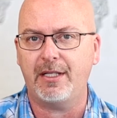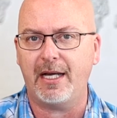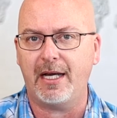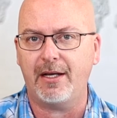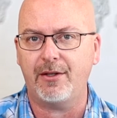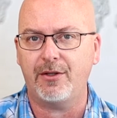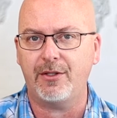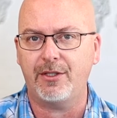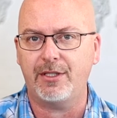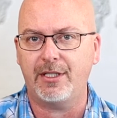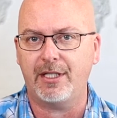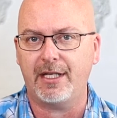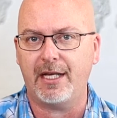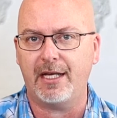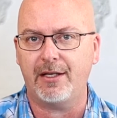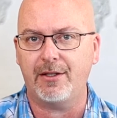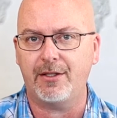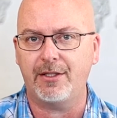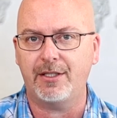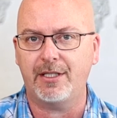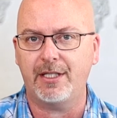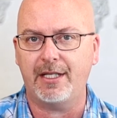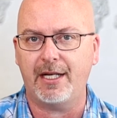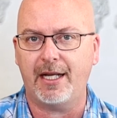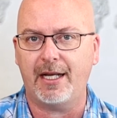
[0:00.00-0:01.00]
gather
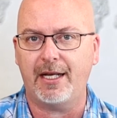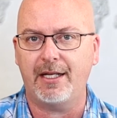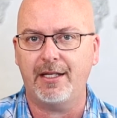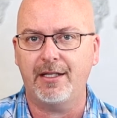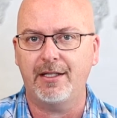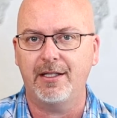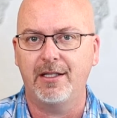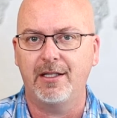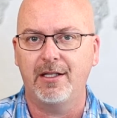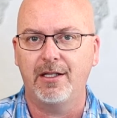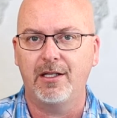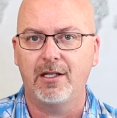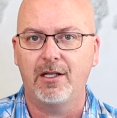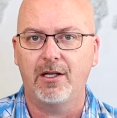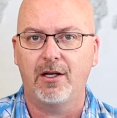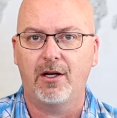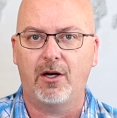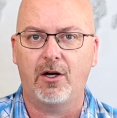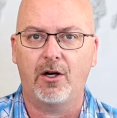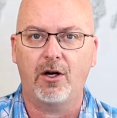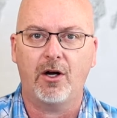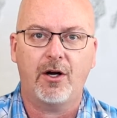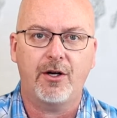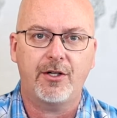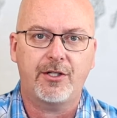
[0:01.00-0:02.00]
together today,
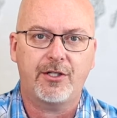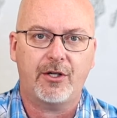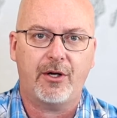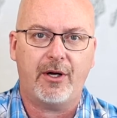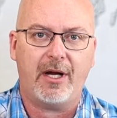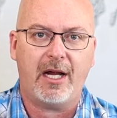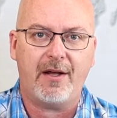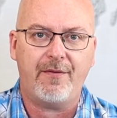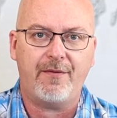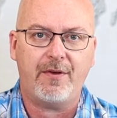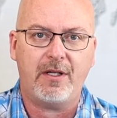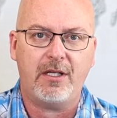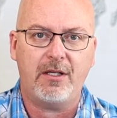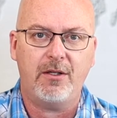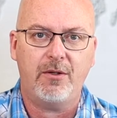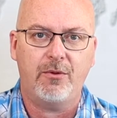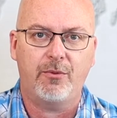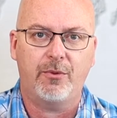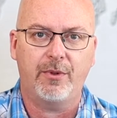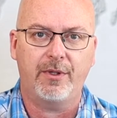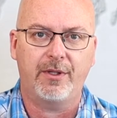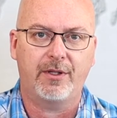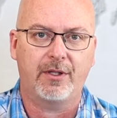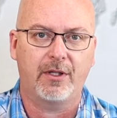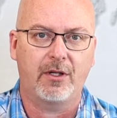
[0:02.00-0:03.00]
our hearts are
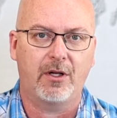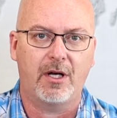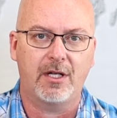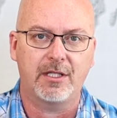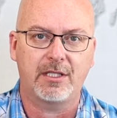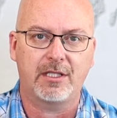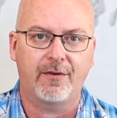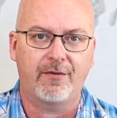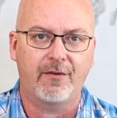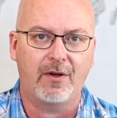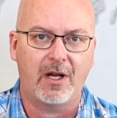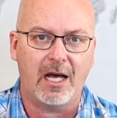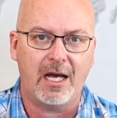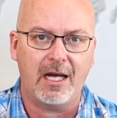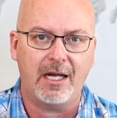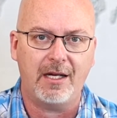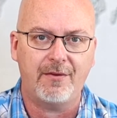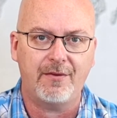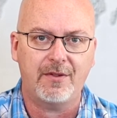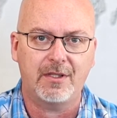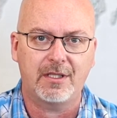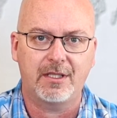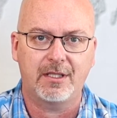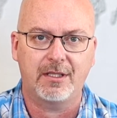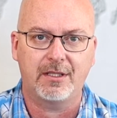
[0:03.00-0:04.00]
heavy with the loss of
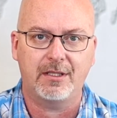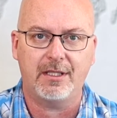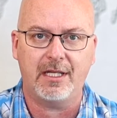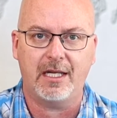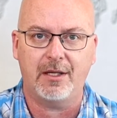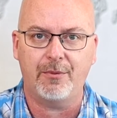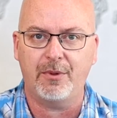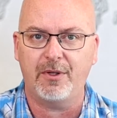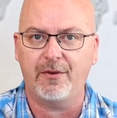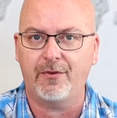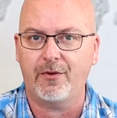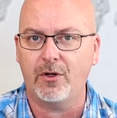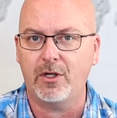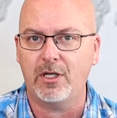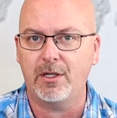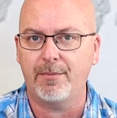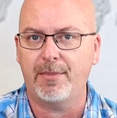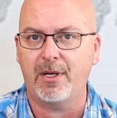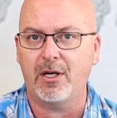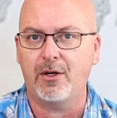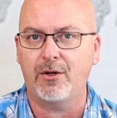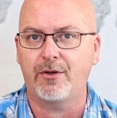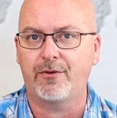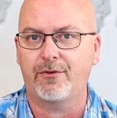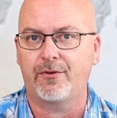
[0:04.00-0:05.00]
lives that we've heard
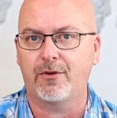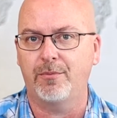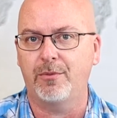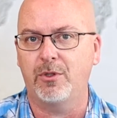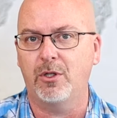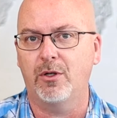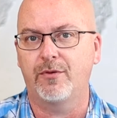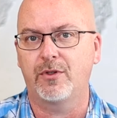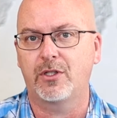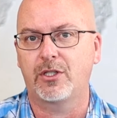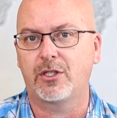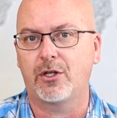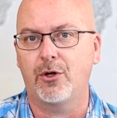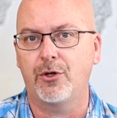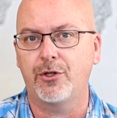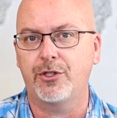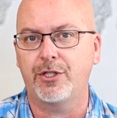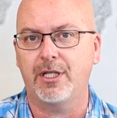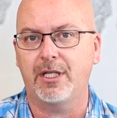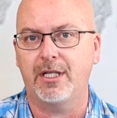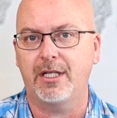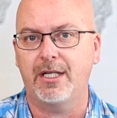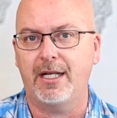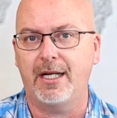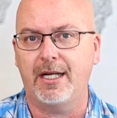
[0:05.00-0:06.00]
about from Nova
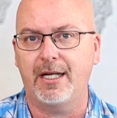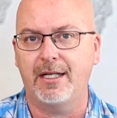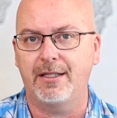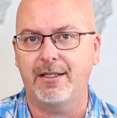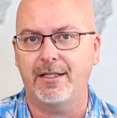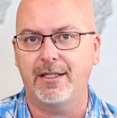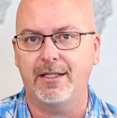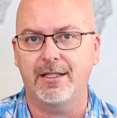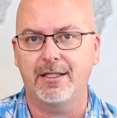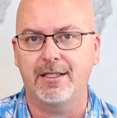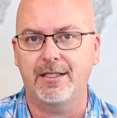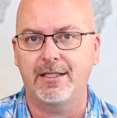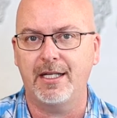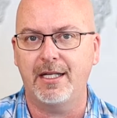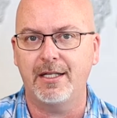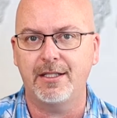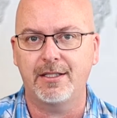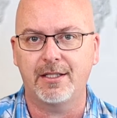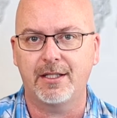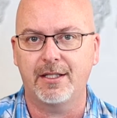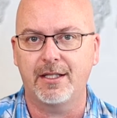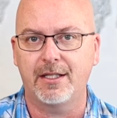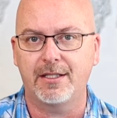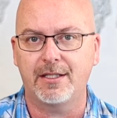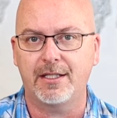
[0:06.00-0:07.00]
Scotia and the
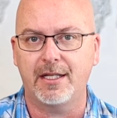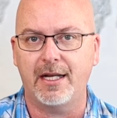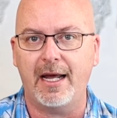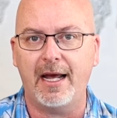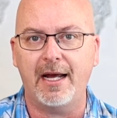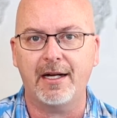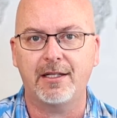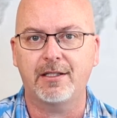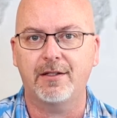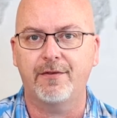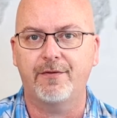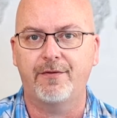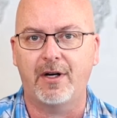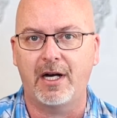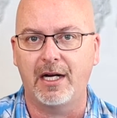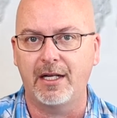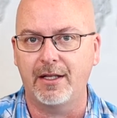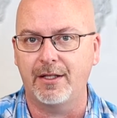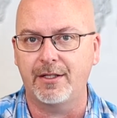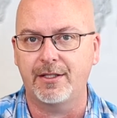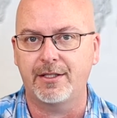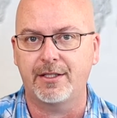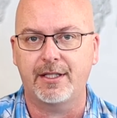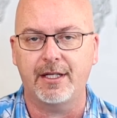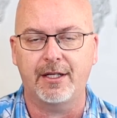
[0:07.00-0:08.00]
senseless act of
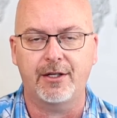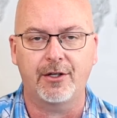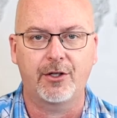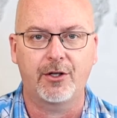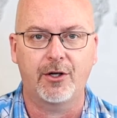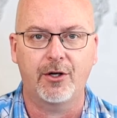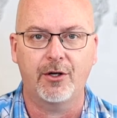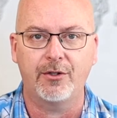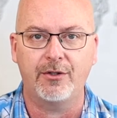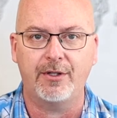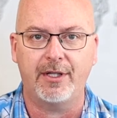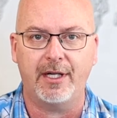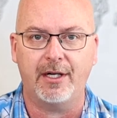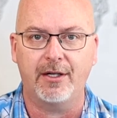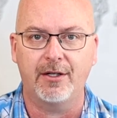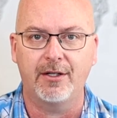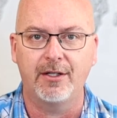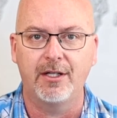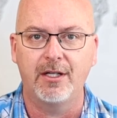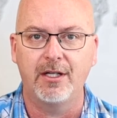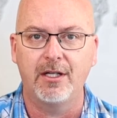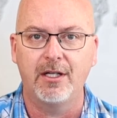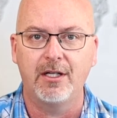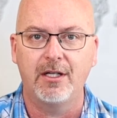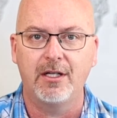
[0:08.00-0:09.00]
violence that occurred
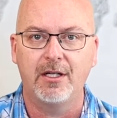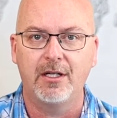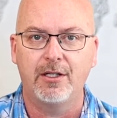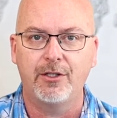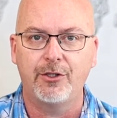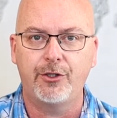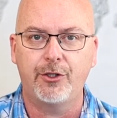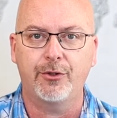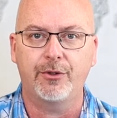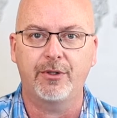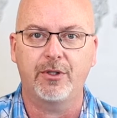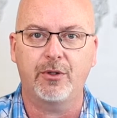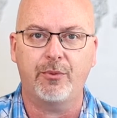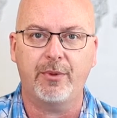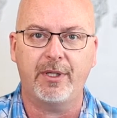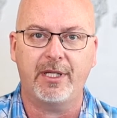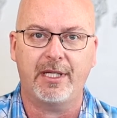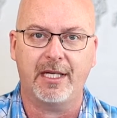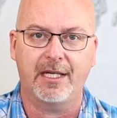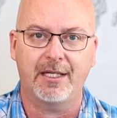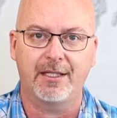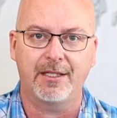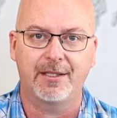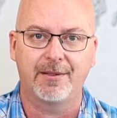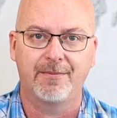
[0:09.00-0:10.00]
there during the
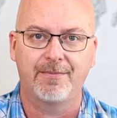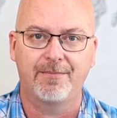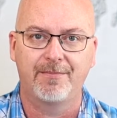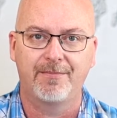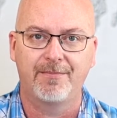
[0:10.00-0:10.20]
weekend.